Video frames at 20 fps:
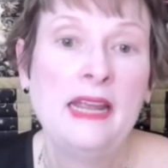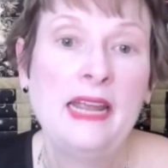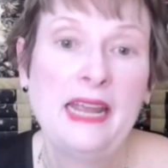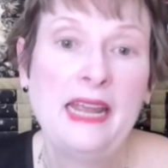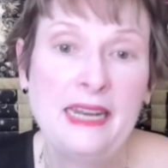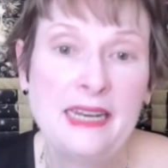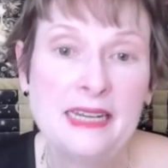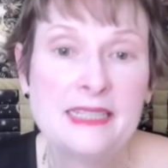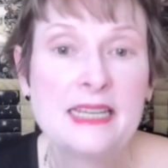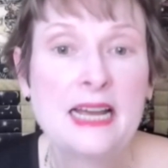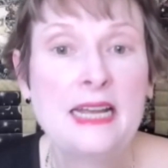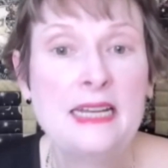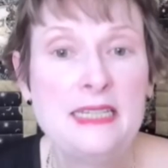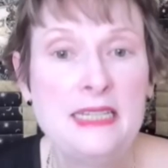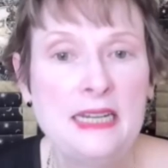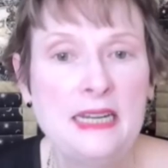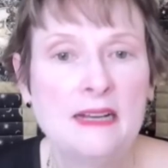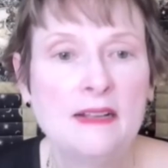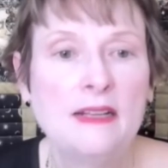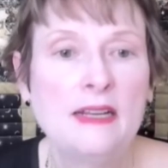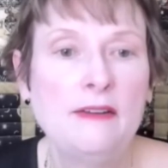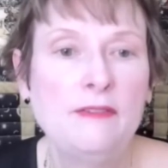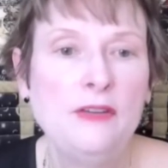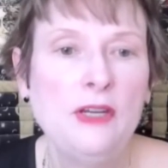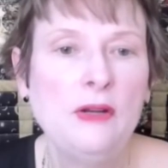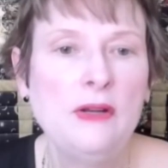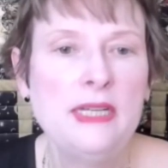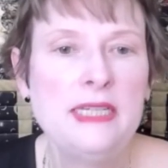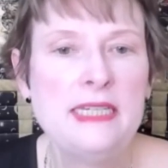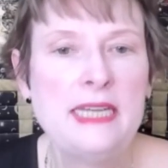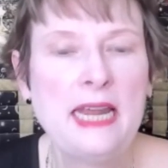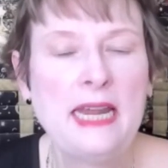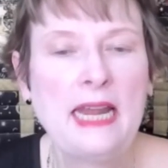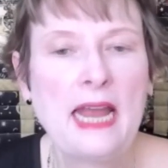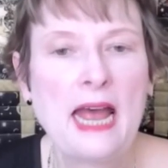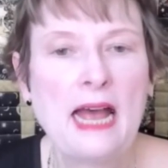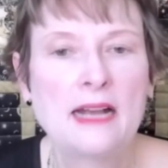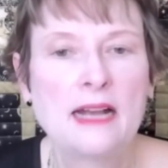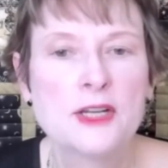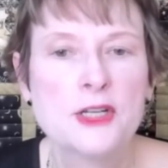It is ideal if you can take
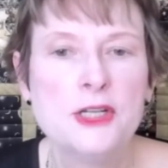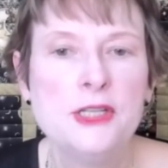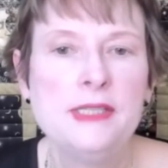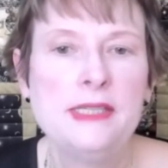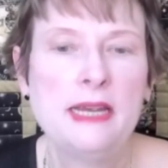actions